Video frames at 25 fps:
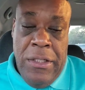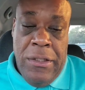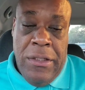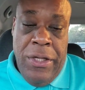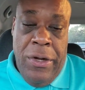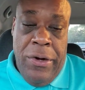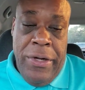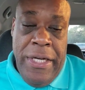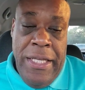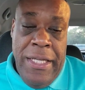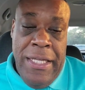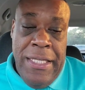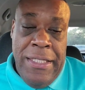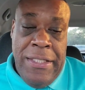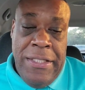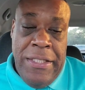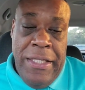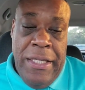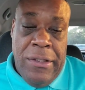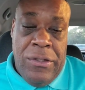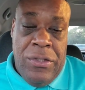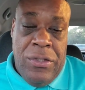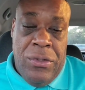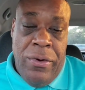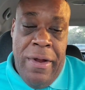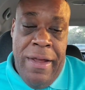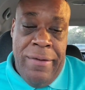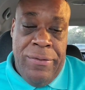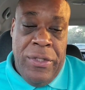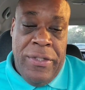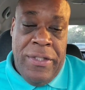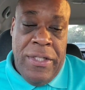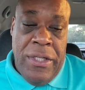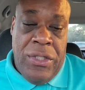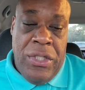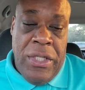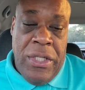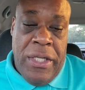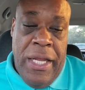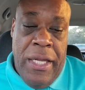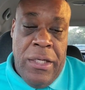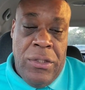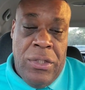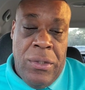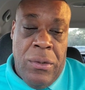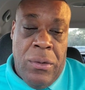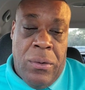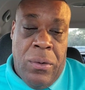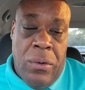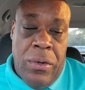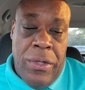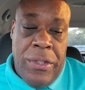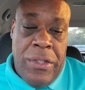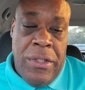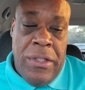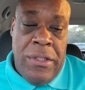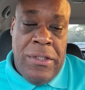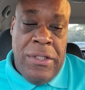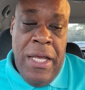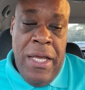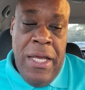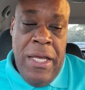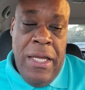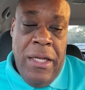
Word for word: 30 and 6 driver's education courses